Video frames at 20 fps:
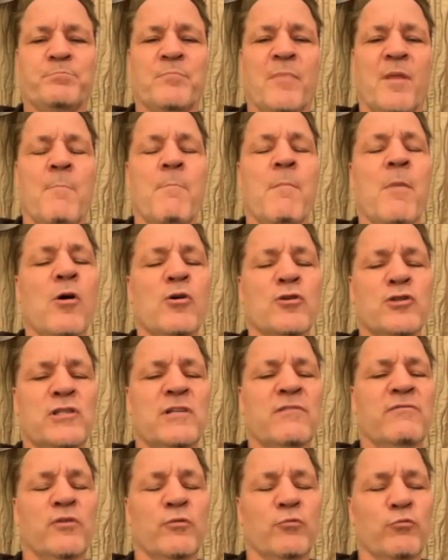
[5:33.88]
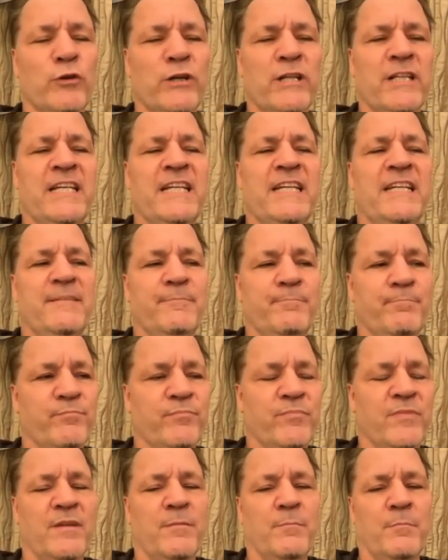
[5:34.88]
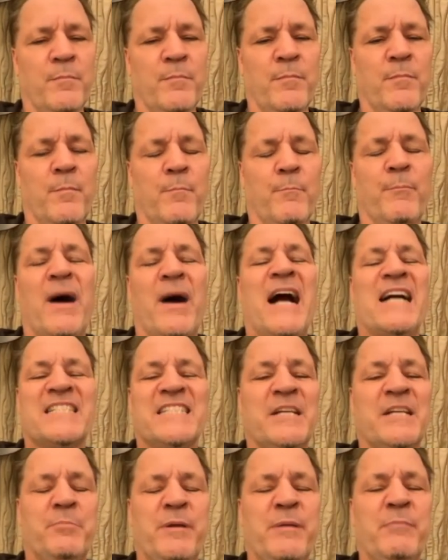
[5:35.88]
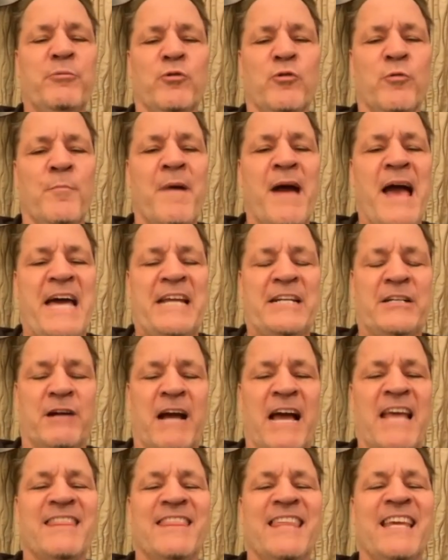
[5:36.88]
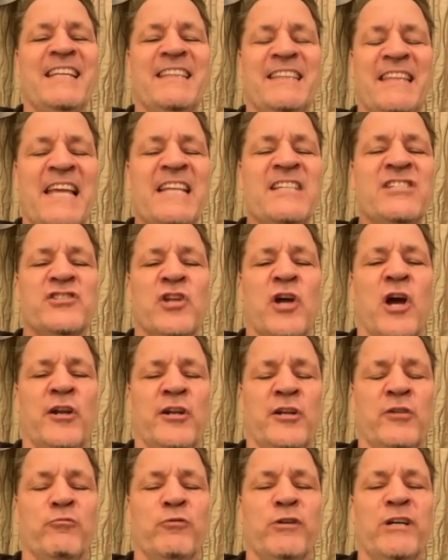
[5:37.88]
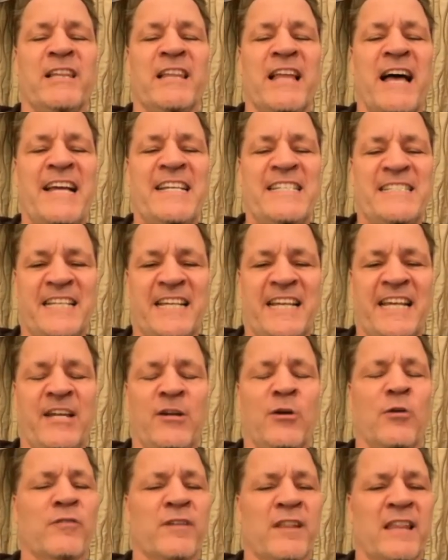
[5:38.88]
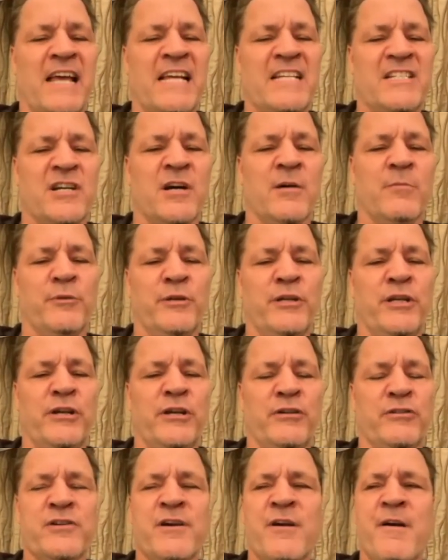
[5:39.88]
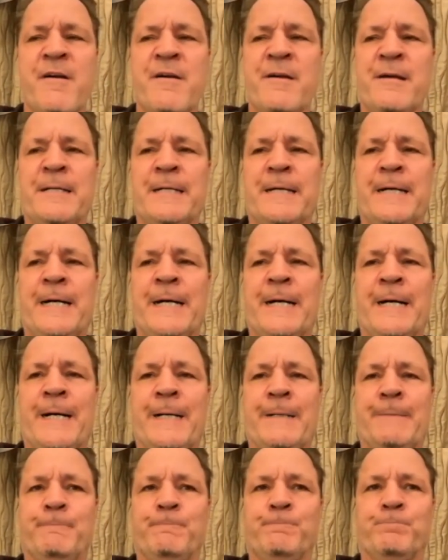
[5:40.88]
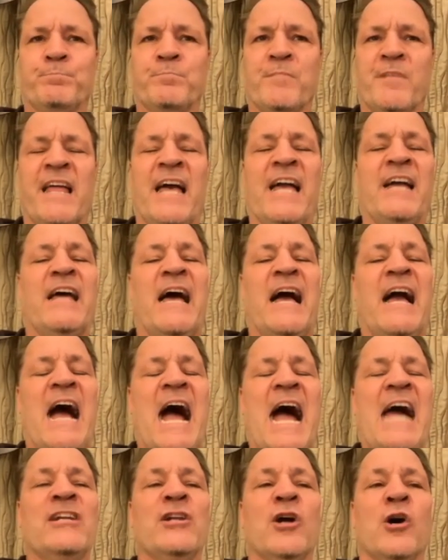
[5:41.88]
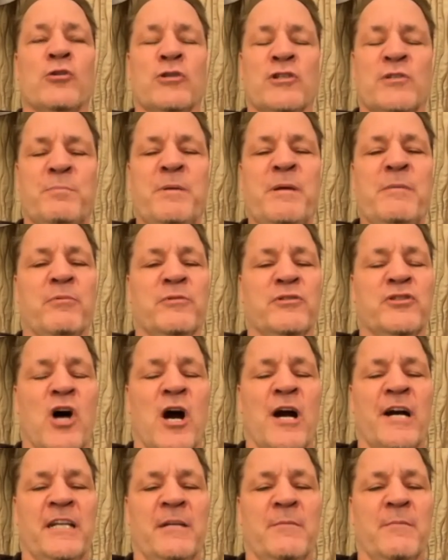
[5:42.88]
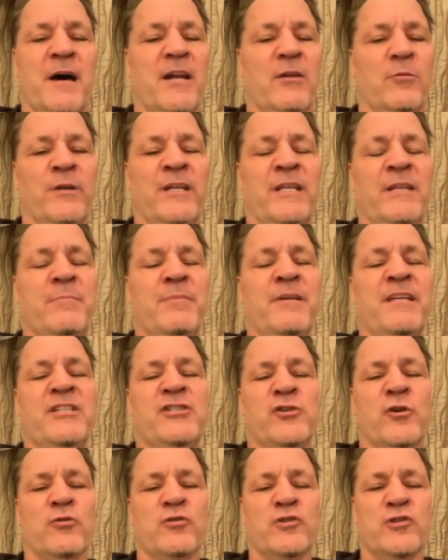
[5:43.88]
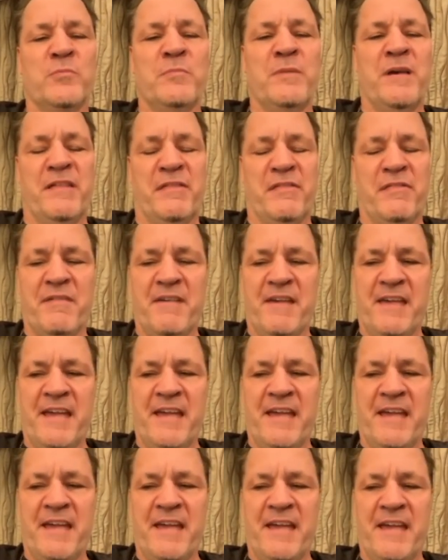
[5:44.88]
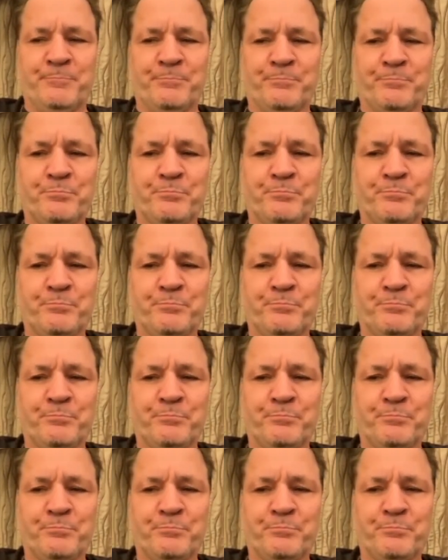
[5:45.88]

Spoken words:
most of the really boxing people who matter, I think they started realizing it over the last couple of years. Like, I noticed people talking about it when he beat Joe Smith, and